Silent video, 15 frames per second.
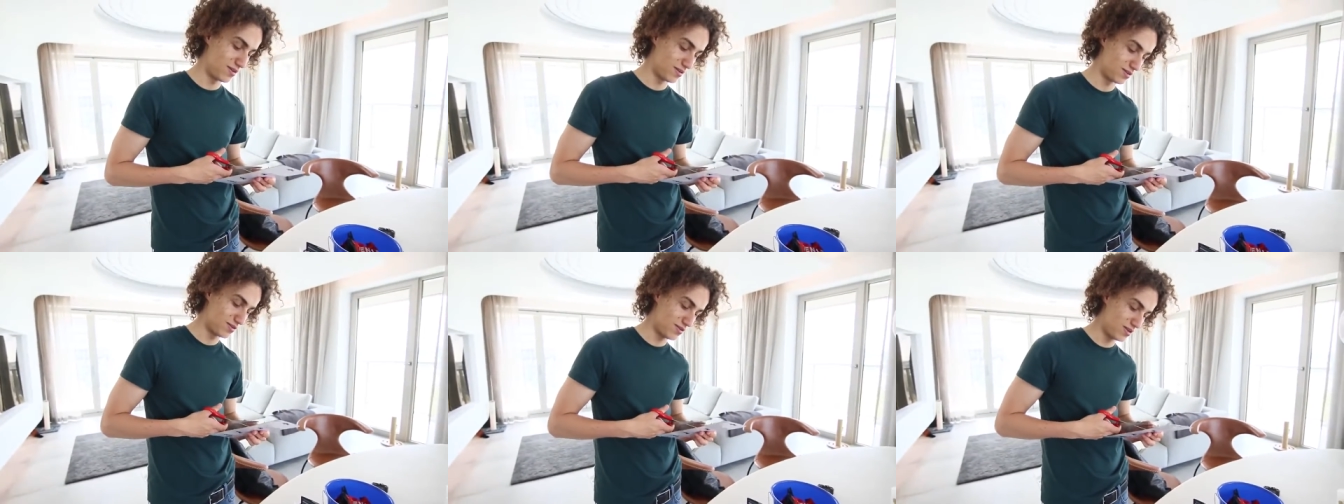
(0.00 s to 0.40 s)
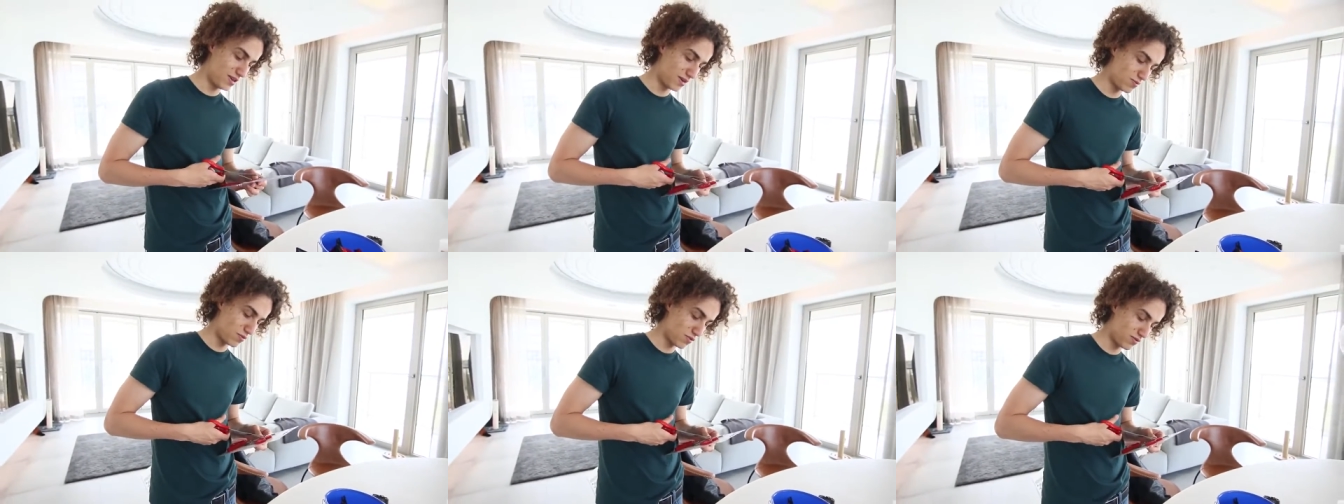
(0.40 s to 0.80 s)
aren't you
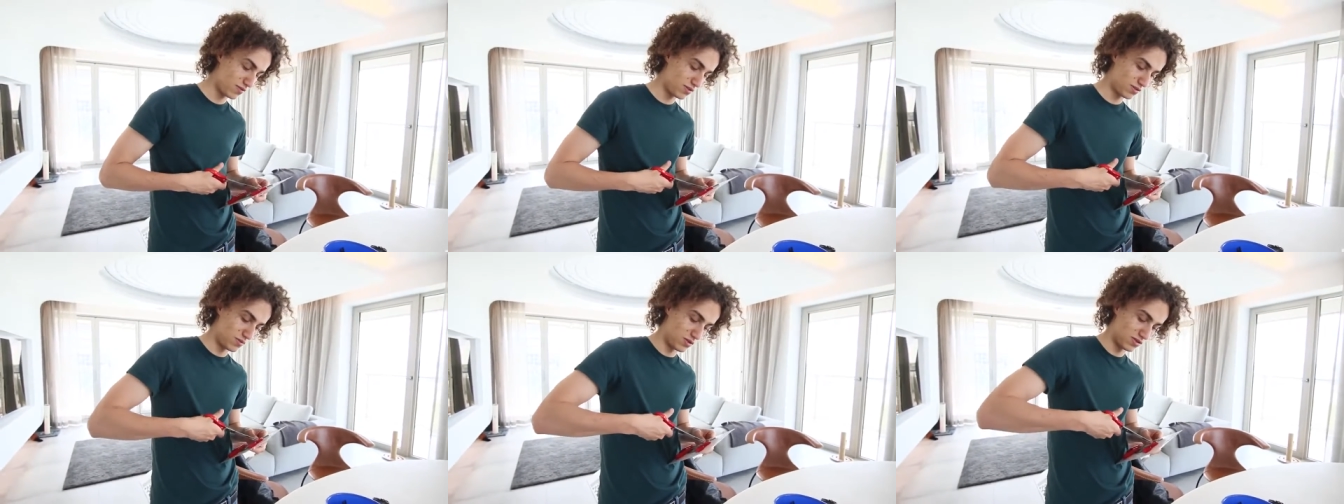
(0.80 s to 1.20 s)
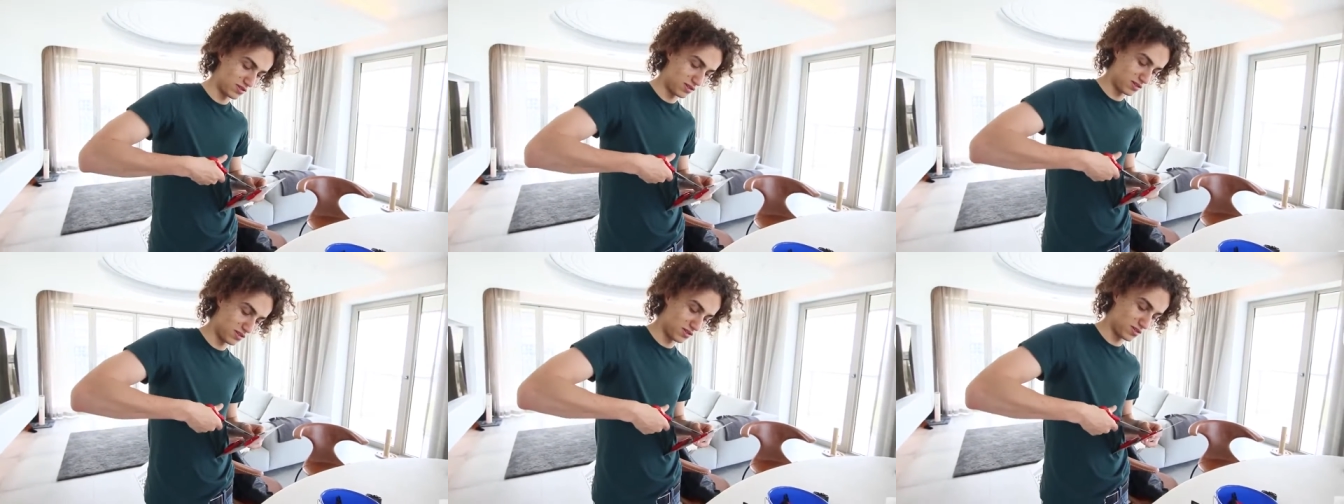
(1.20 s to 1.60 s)
like more of a small
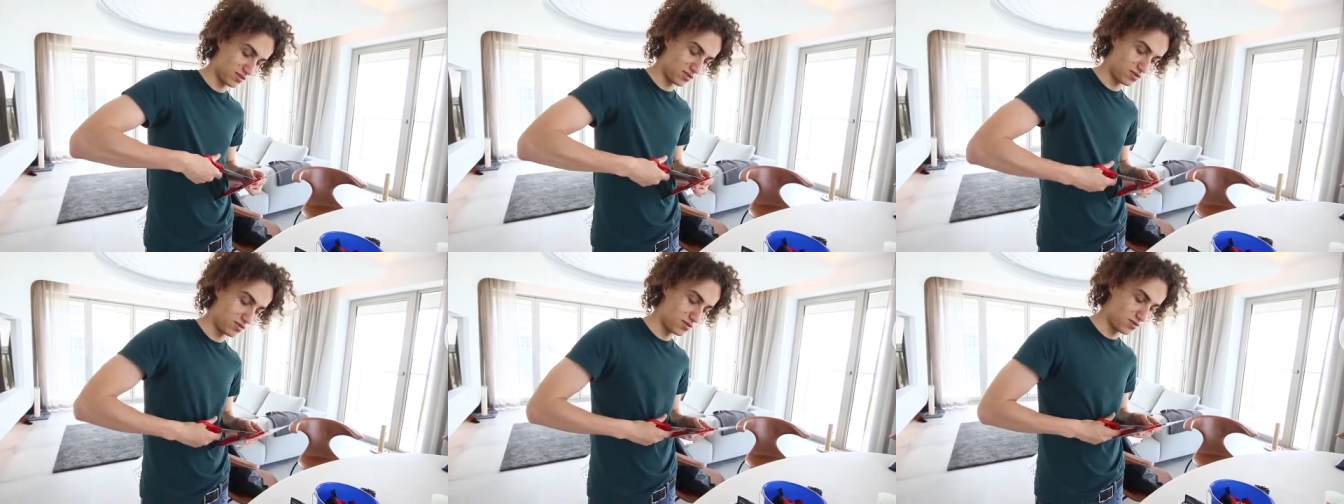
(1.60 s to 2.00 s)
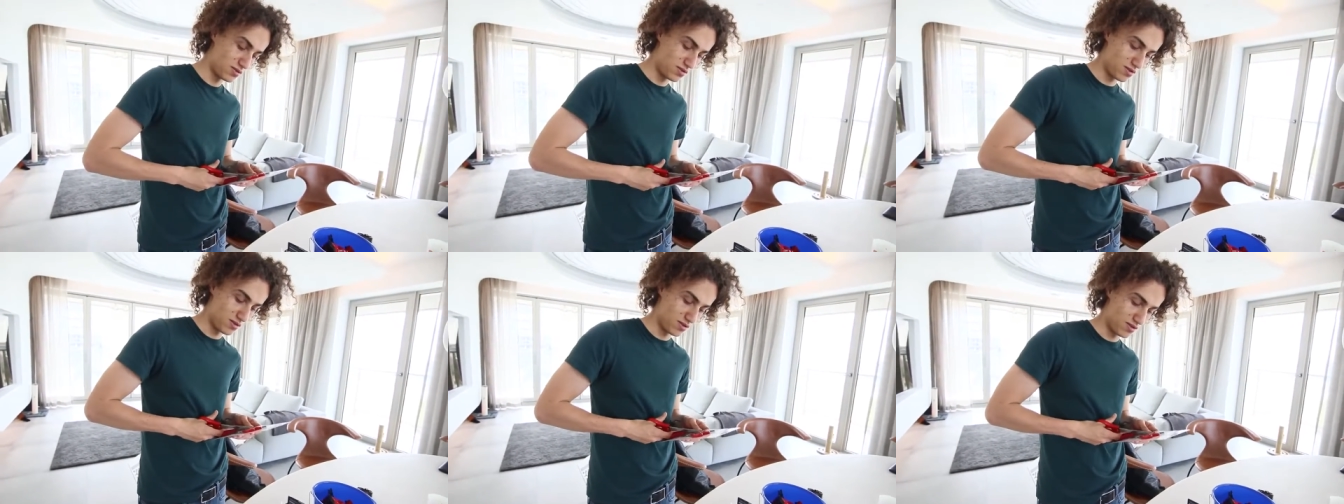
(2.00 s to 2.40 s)
scissors girl?
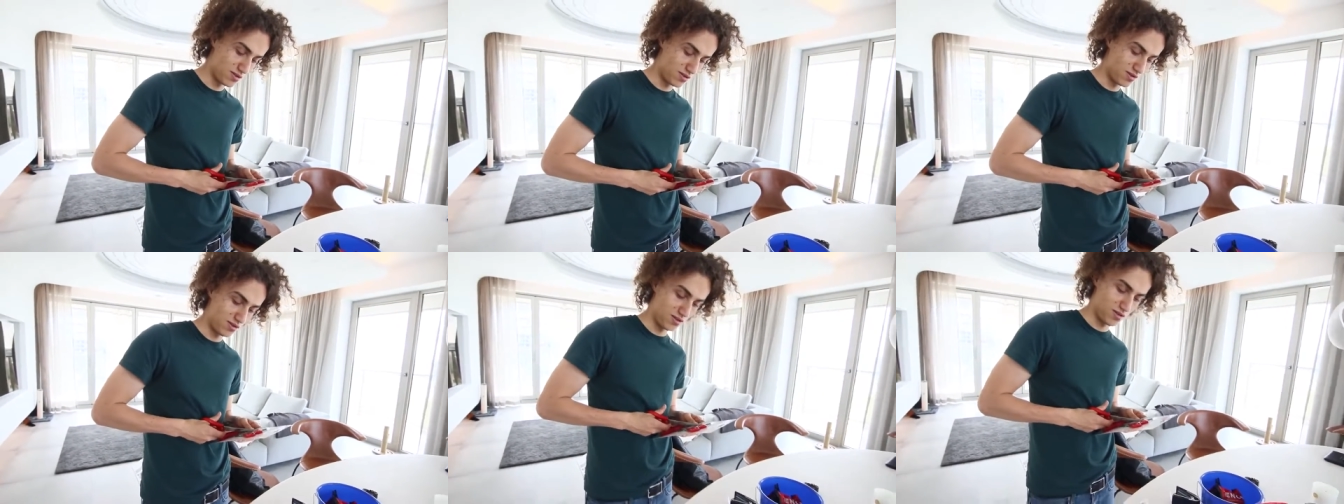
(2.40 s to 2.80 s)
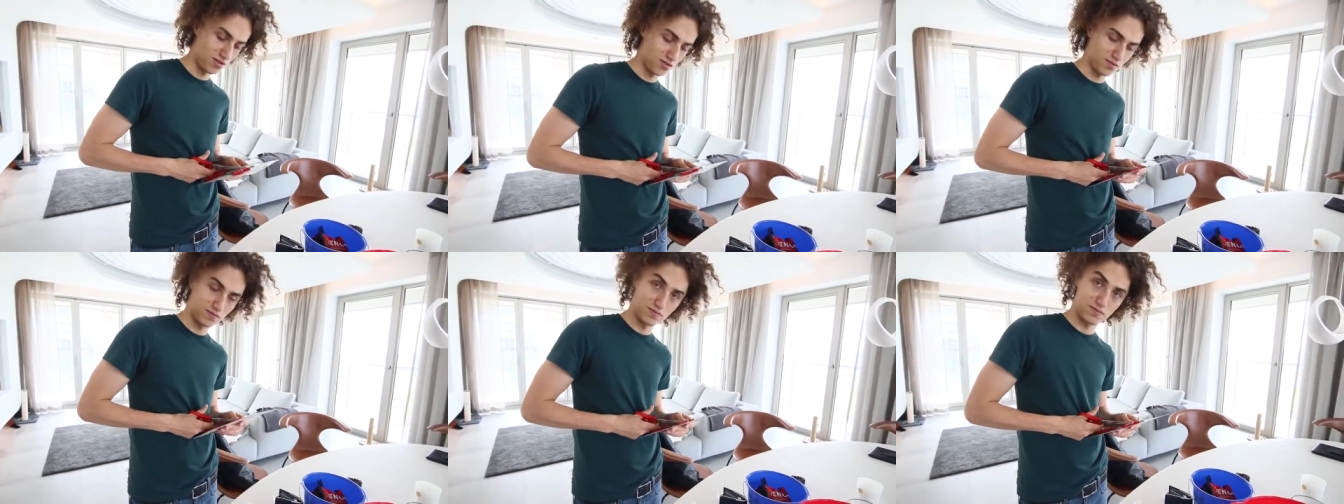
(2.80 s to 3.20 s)

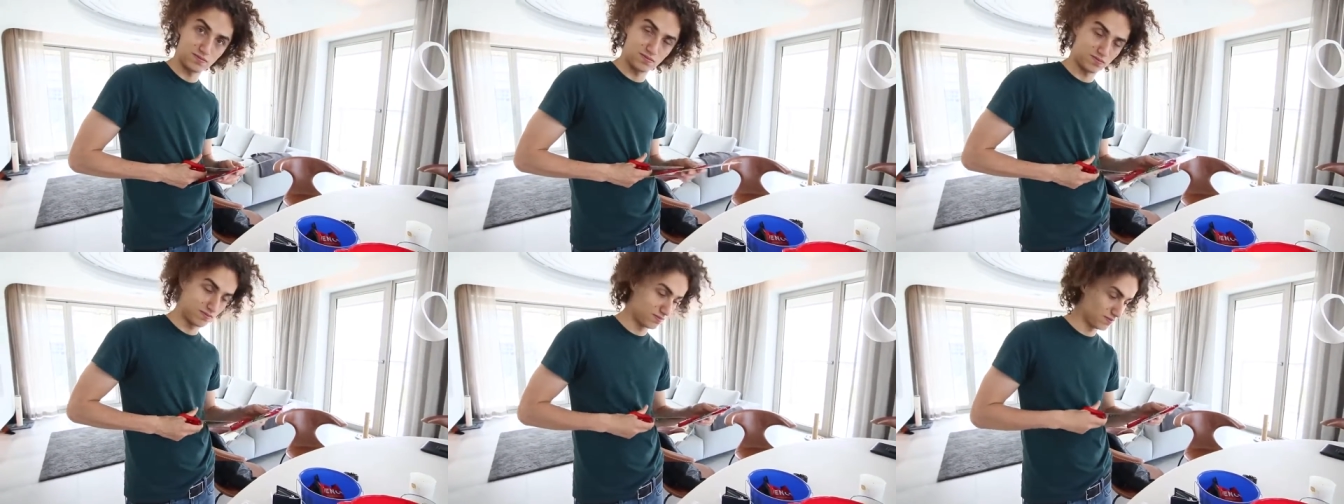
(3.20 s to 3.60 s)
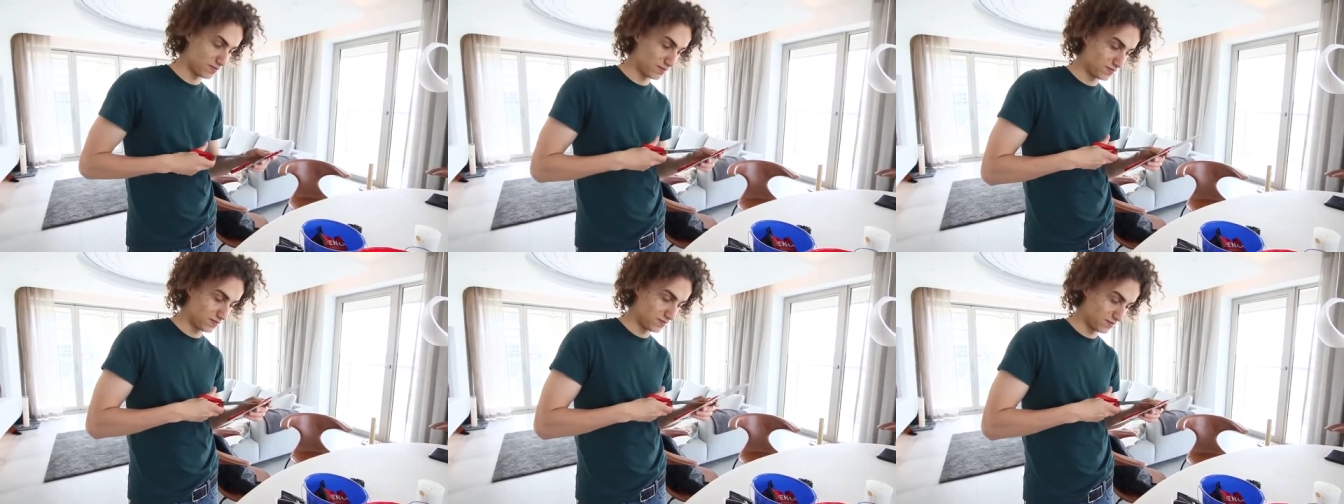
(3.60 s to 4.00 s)
But it
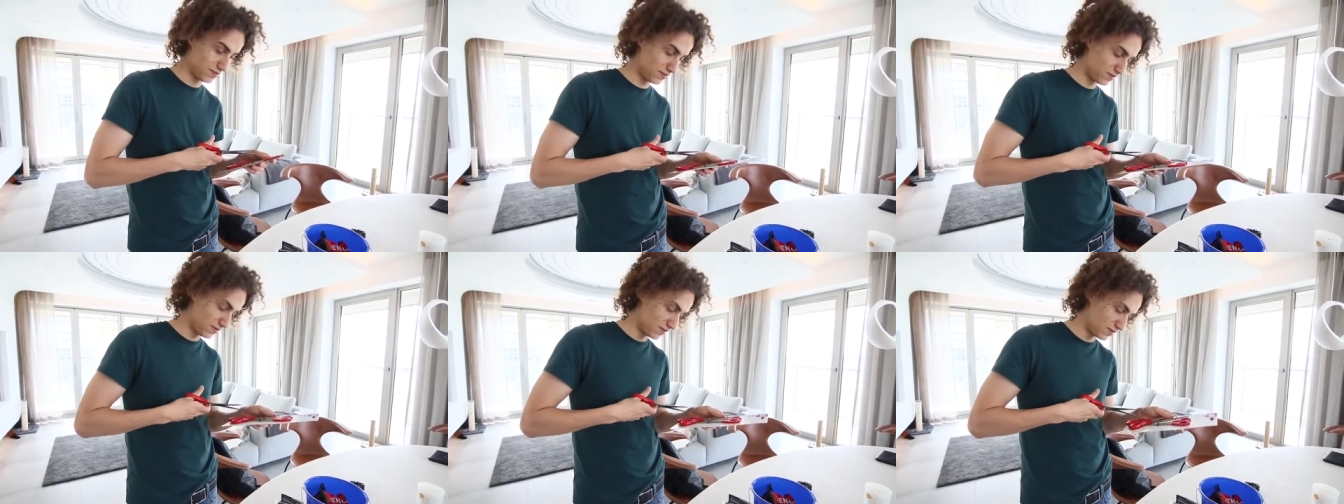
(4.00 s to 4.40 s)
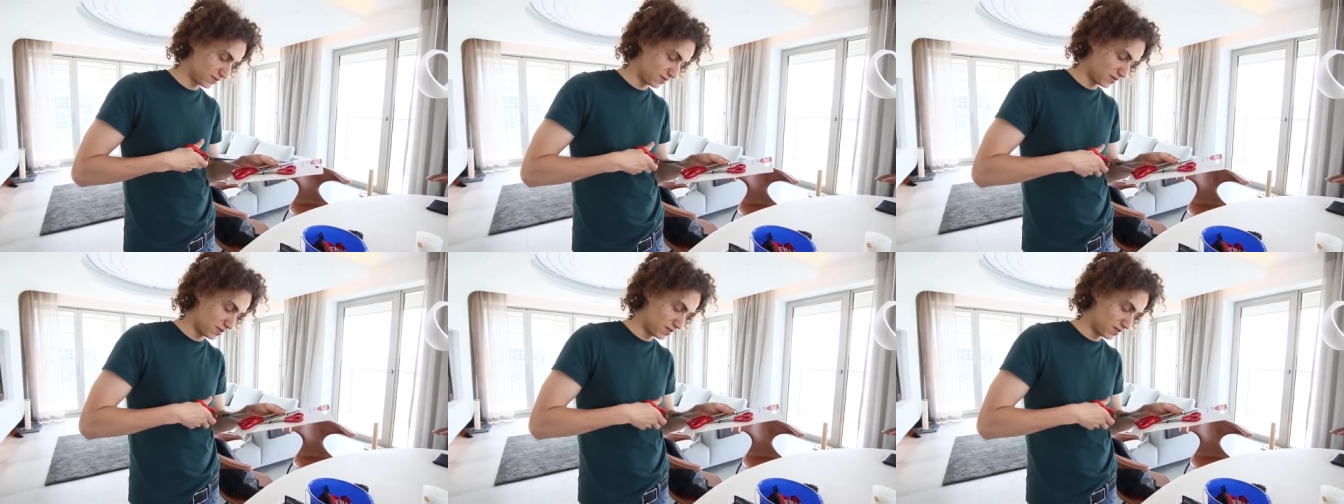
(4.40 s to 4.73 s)
depends on the task.